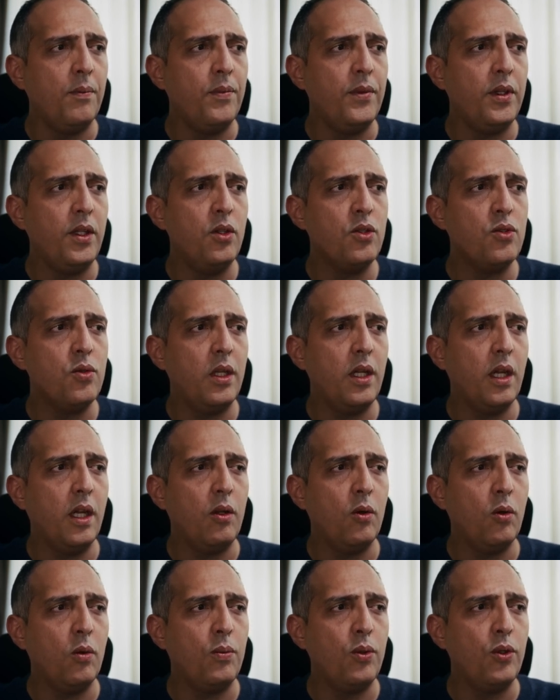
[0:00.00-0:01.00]
Usually
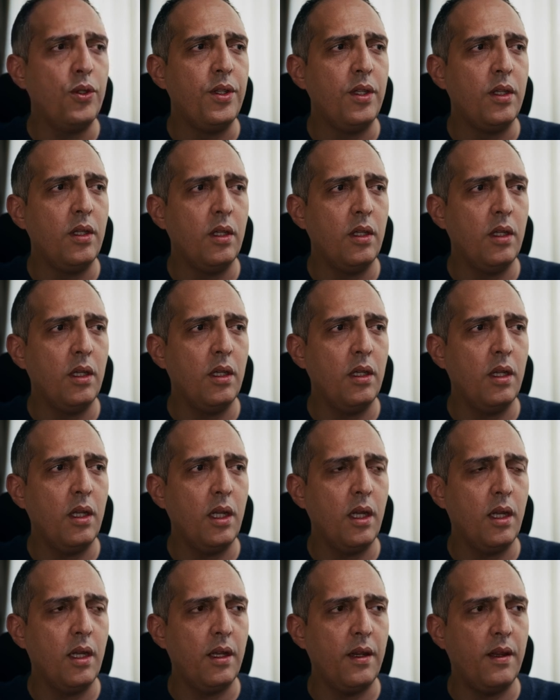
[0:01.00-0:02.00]
I will put
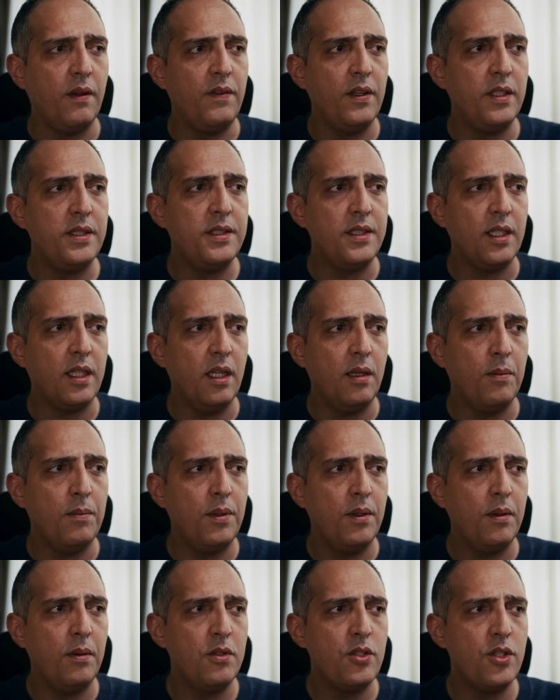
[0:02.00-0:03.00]
the first clip
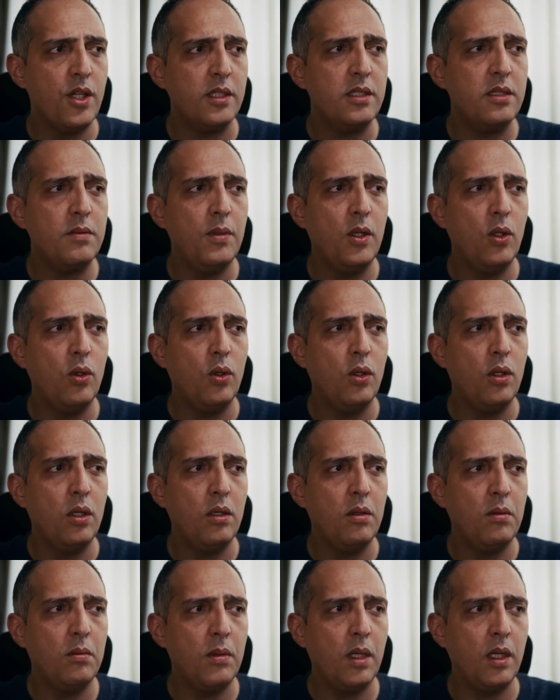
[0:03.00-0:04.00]
just
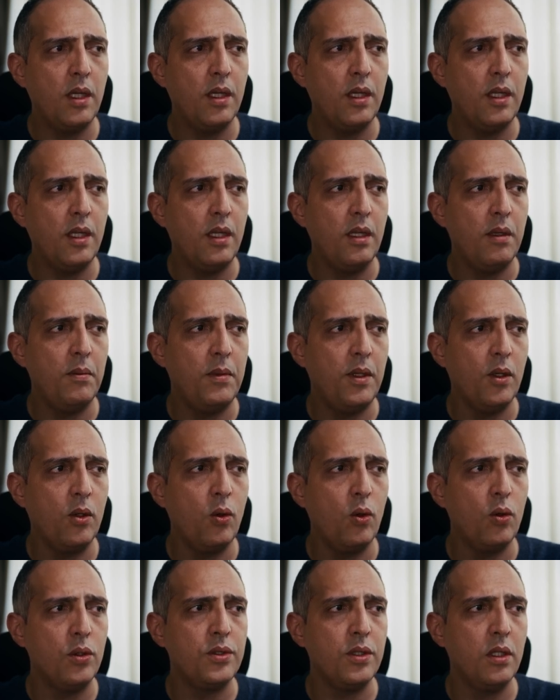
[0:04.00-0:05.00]
below my
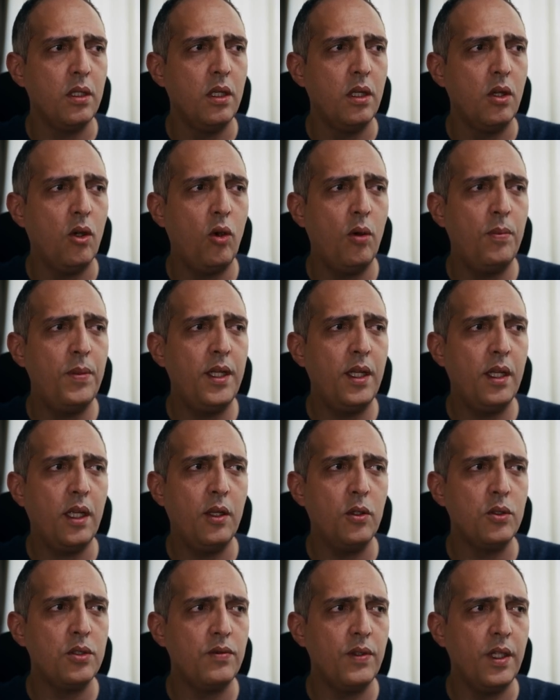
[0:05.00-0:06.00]
mucosal opening. I
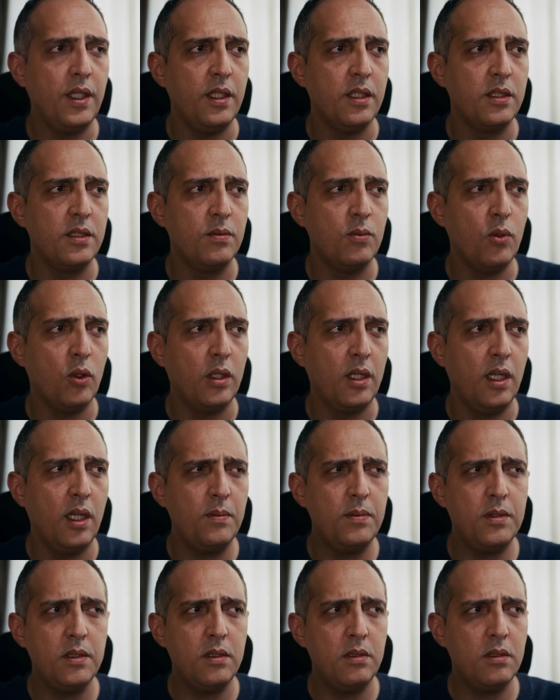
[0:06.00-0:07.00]
use very small
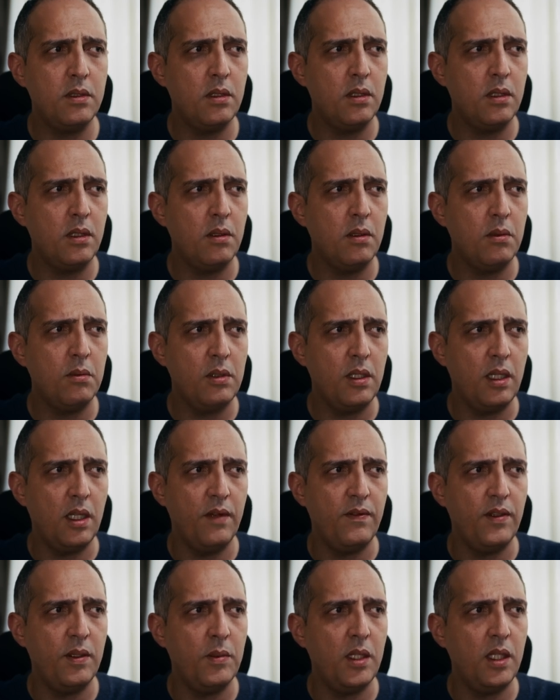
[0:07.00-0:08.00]
clips,
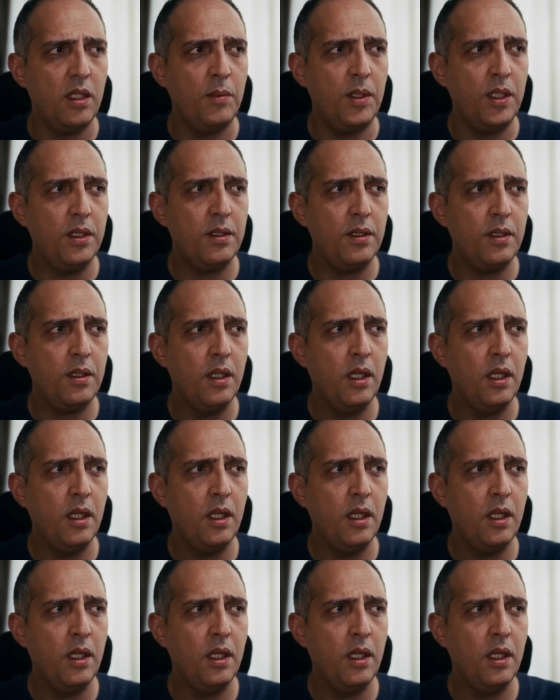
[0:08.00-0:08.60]
11 millimeter.